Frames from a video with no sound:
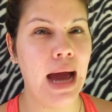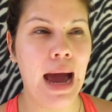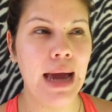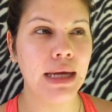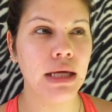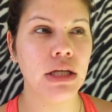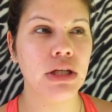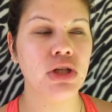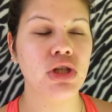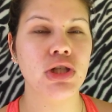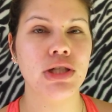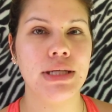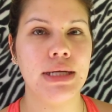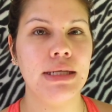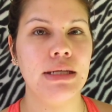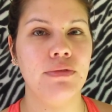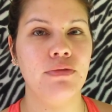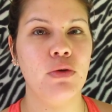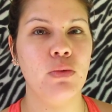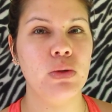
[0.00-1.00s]
I could
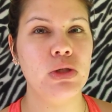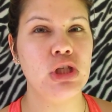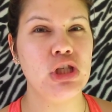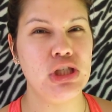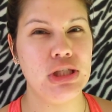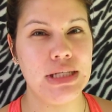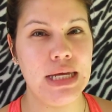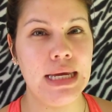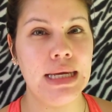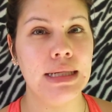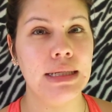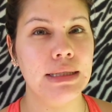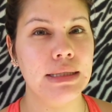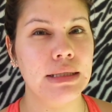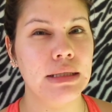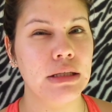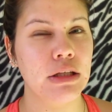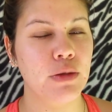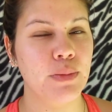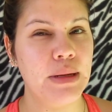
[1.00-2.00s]
understand if it was just
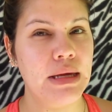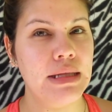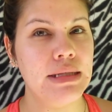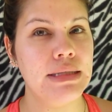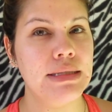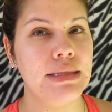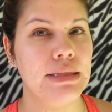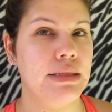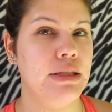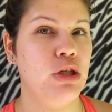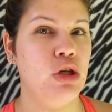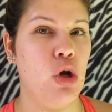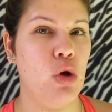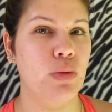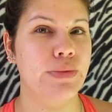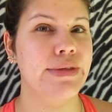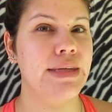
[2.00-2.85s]
tingling a little bit you know,